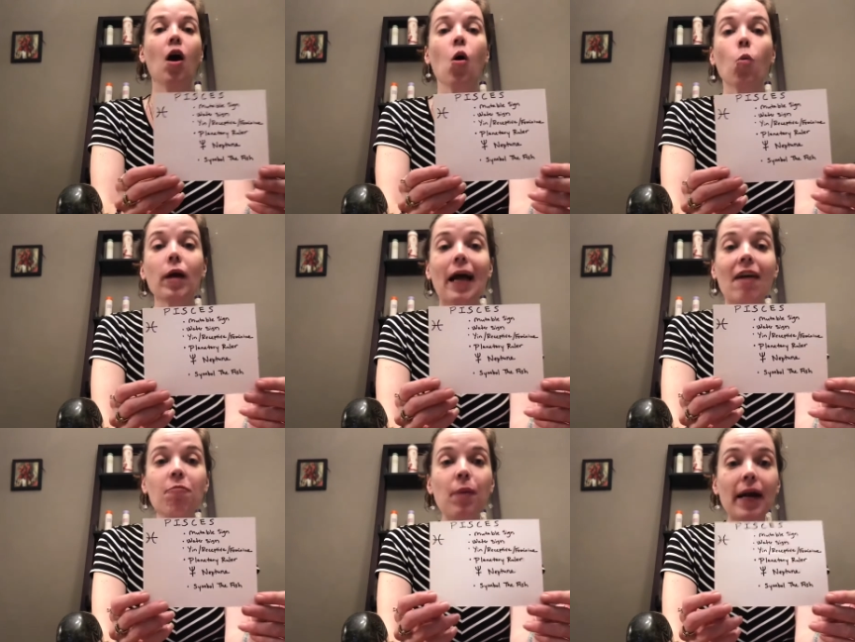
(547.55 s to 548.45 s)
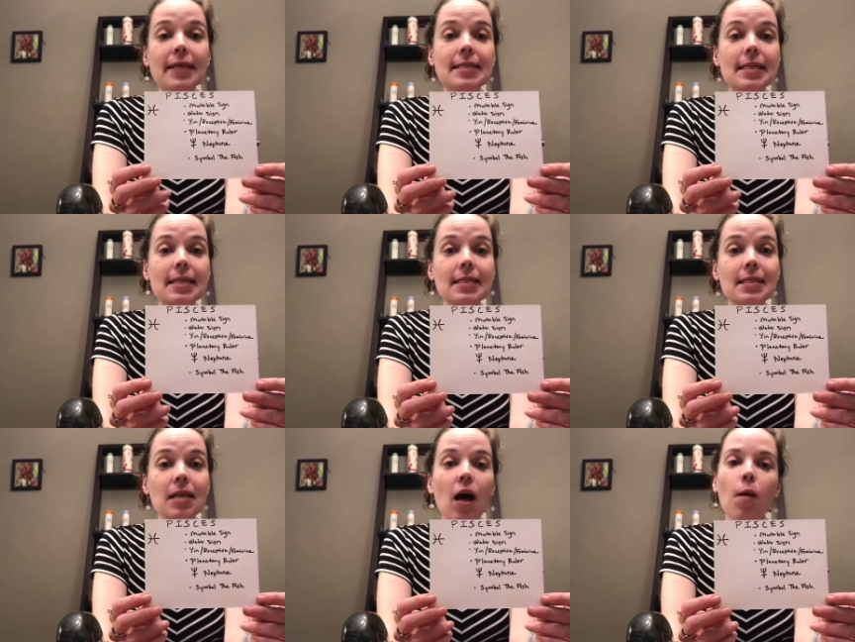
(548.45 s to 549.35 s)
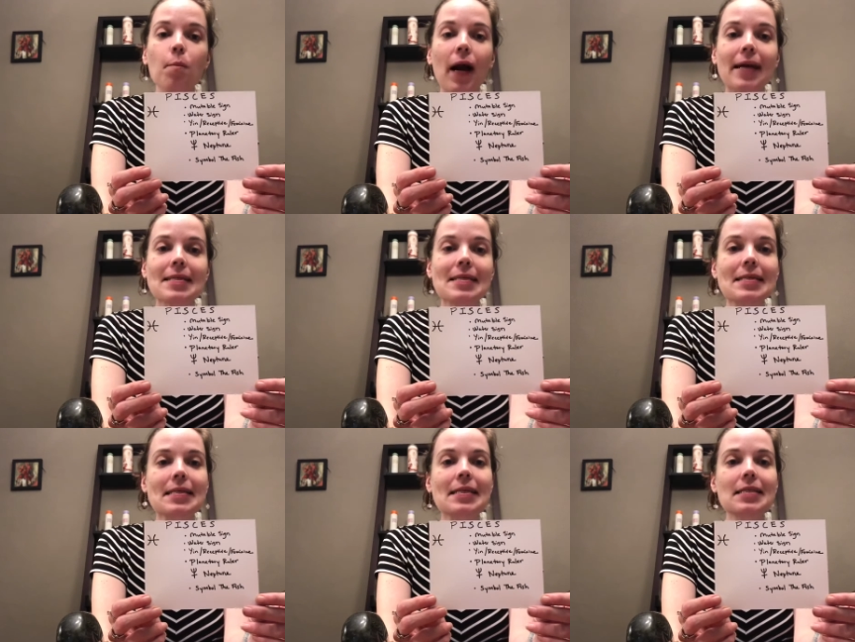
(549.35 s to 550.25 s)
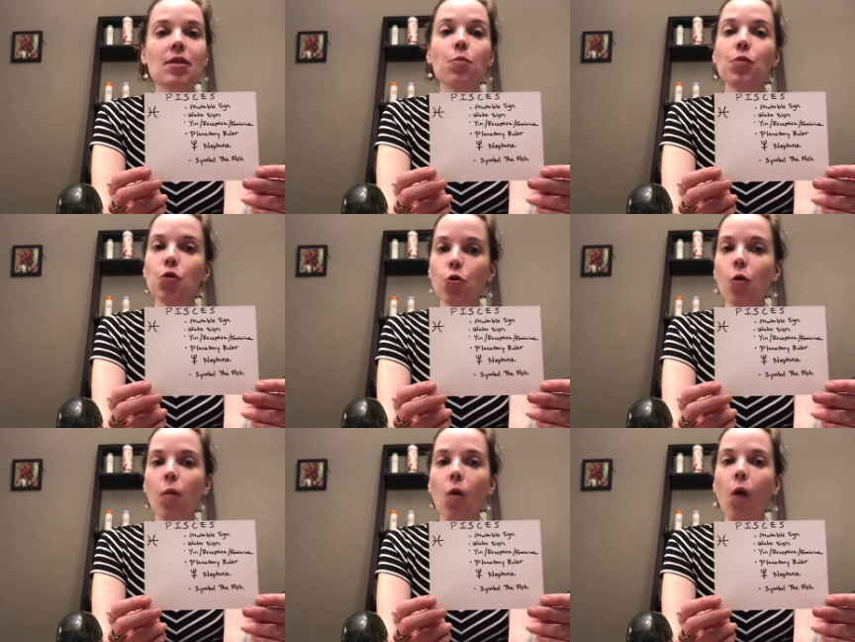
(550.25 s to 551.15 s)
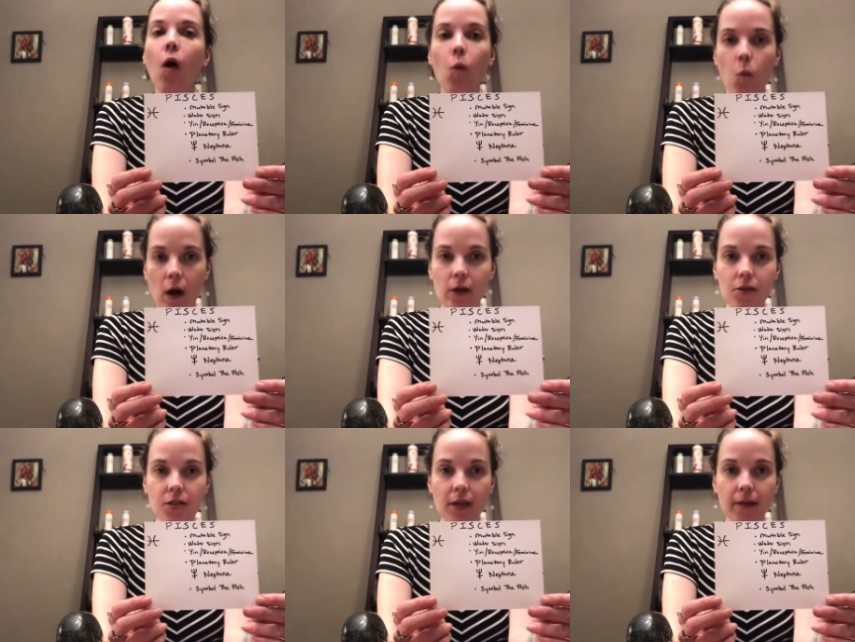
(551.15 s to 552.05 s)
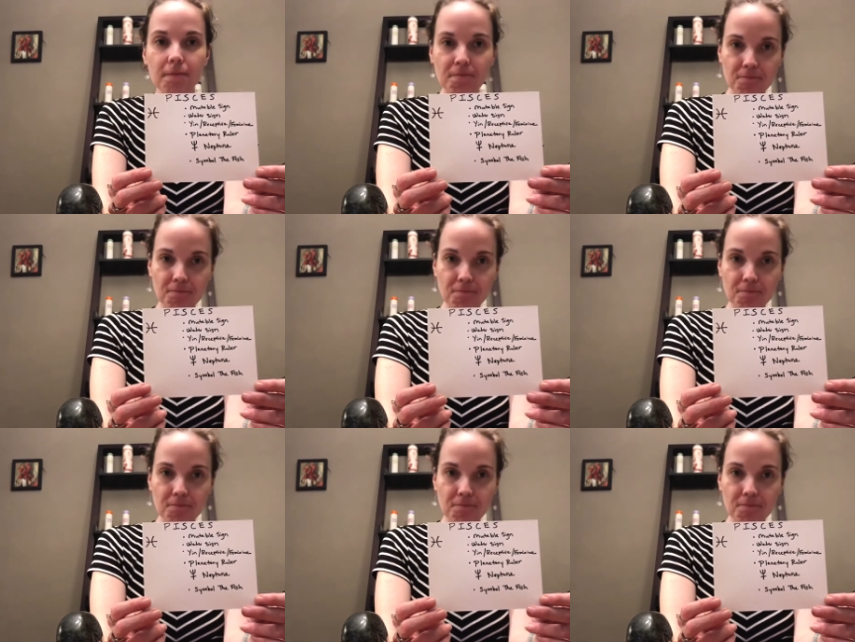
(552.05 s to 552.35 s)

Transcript: we have Pisces. Pisces is the mutable water sign.